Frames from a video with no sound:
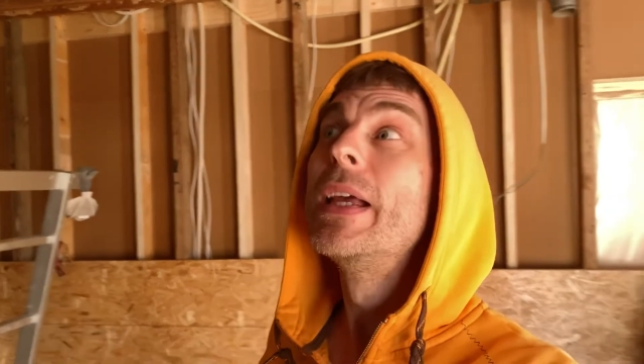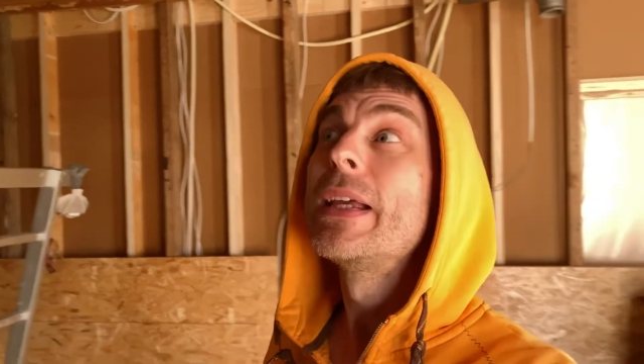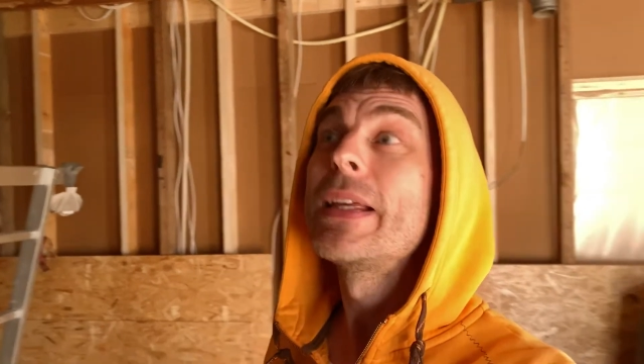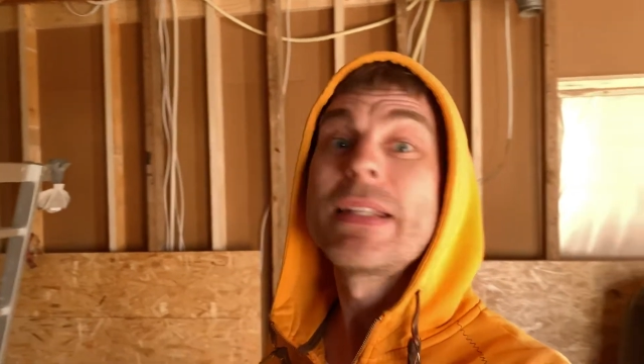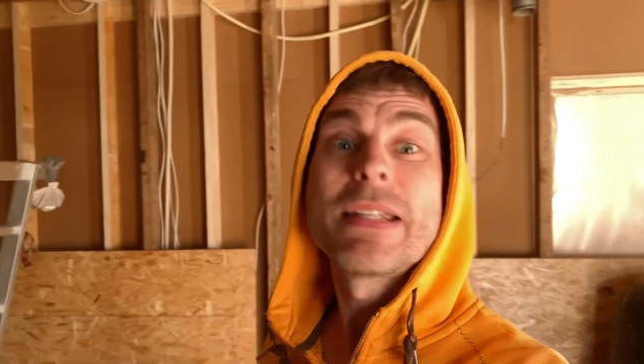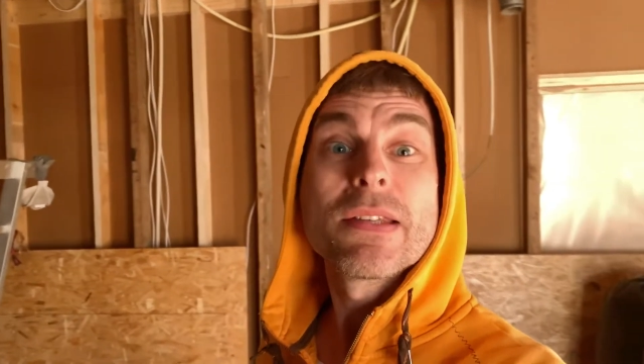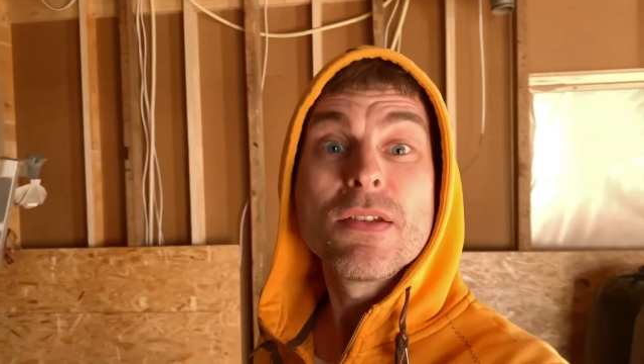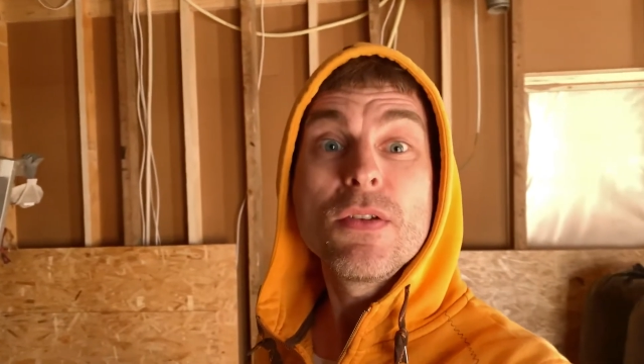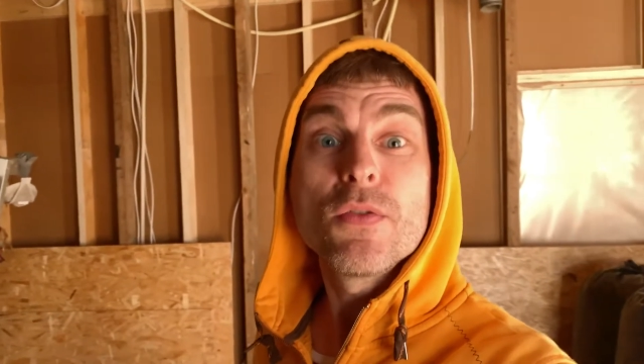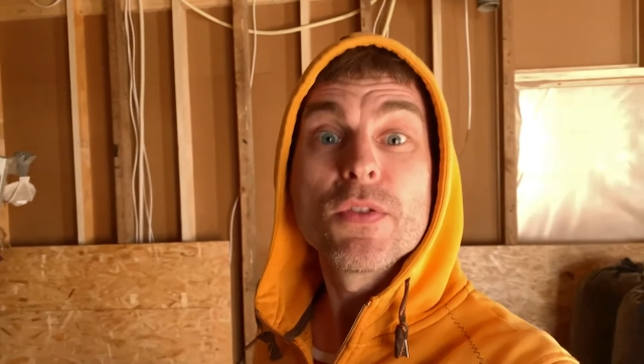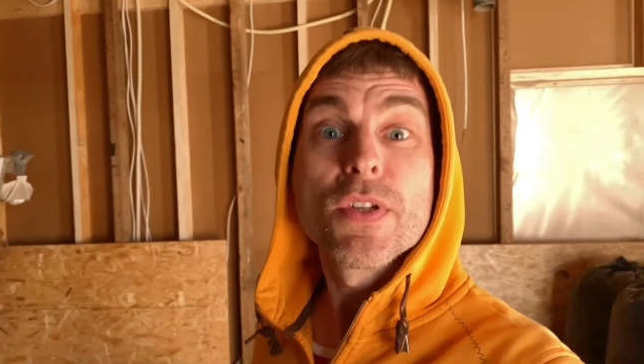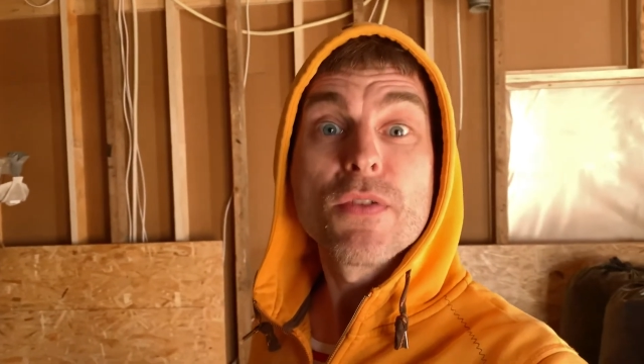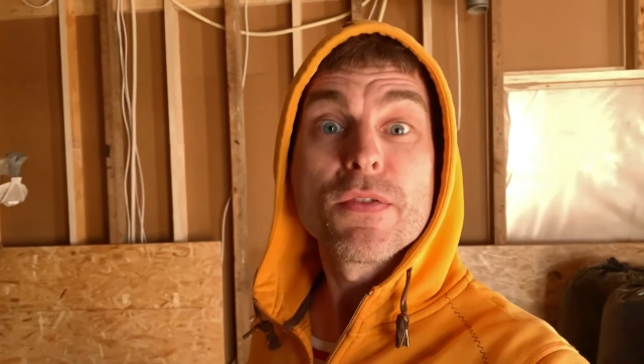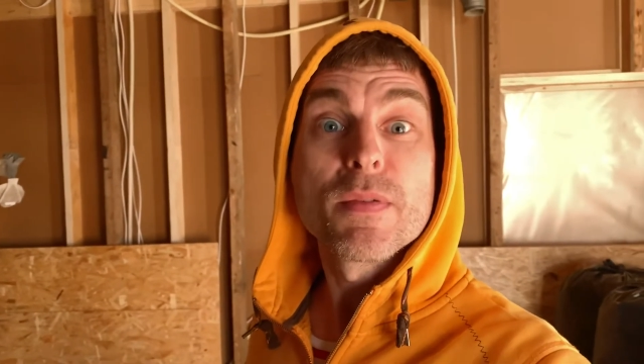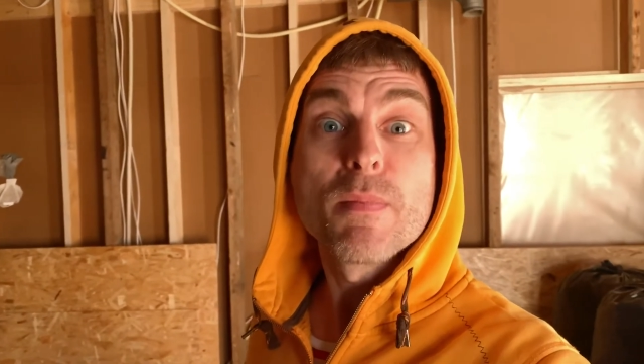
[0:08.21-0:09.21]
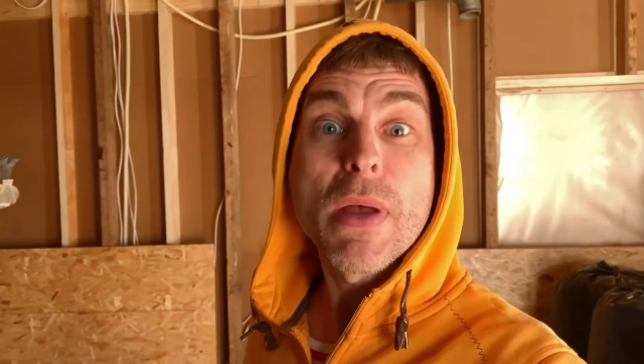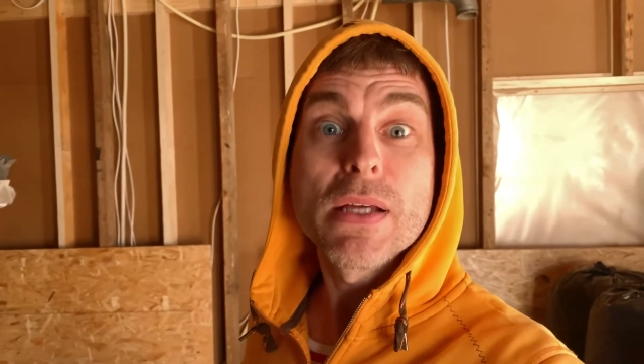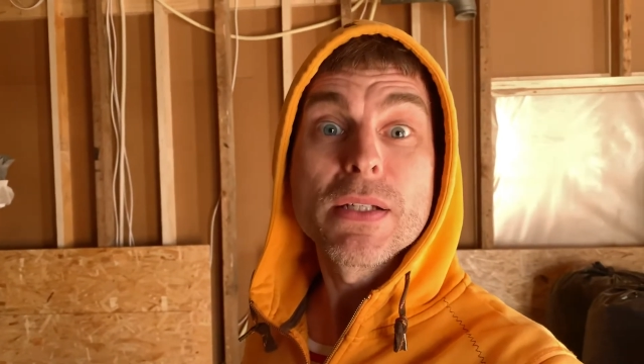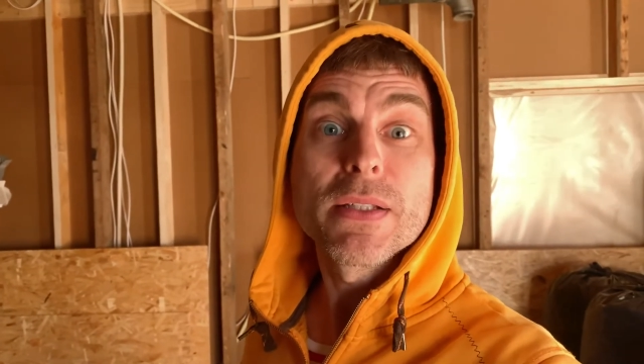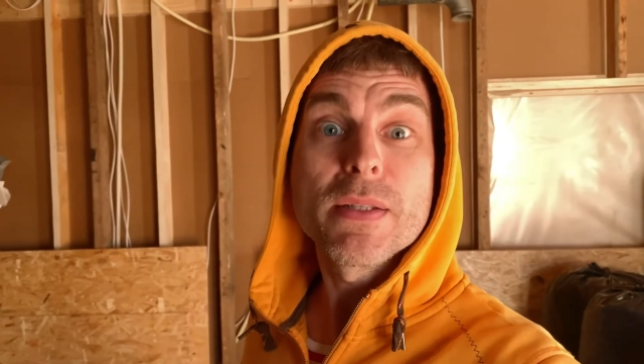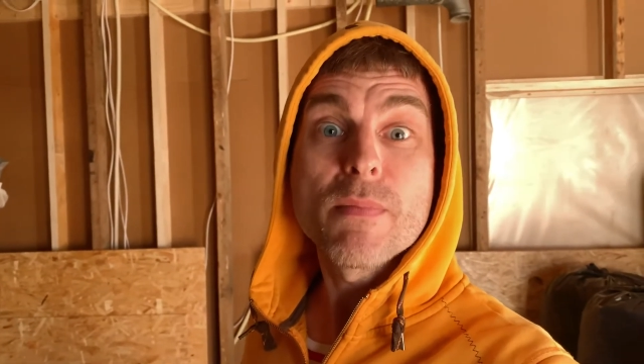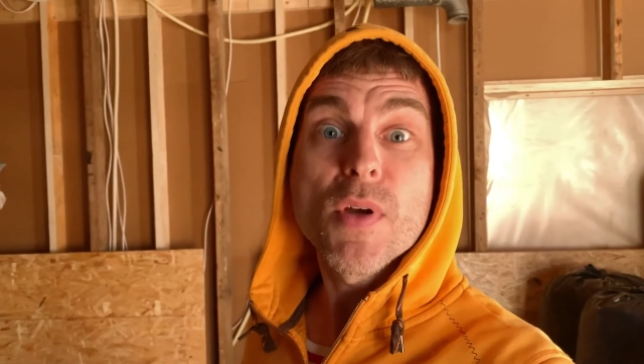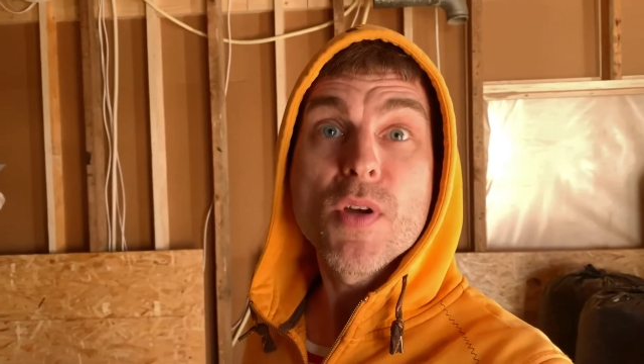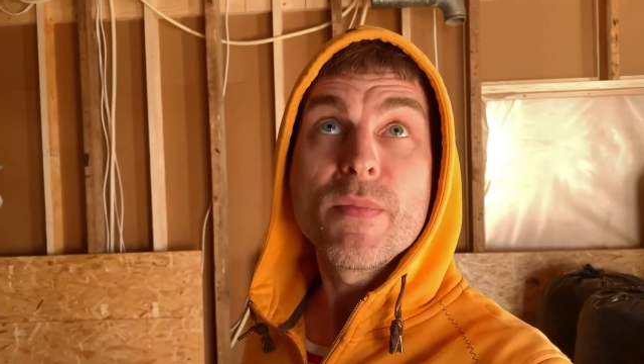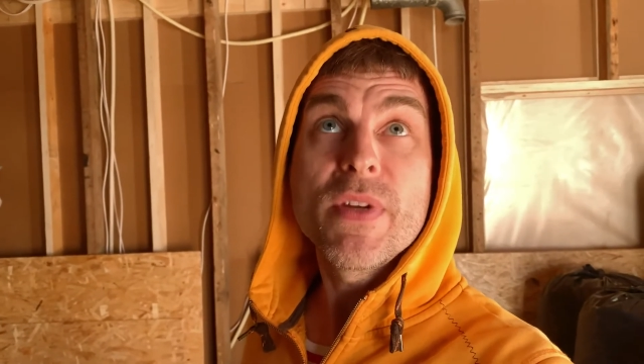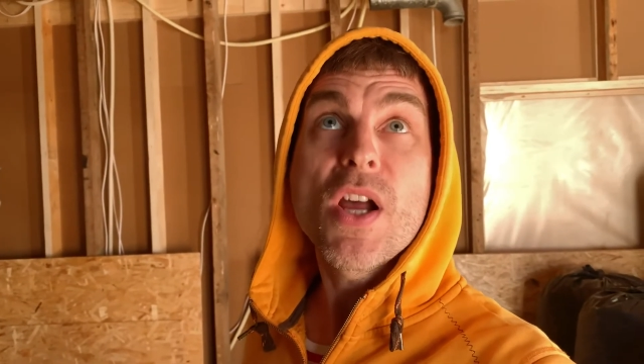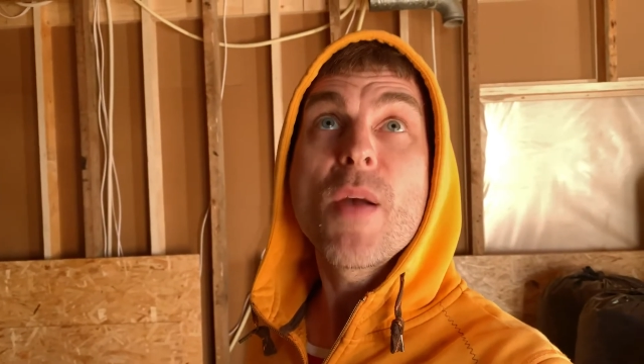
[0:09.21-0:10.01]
it doesn't look so smart at the moment.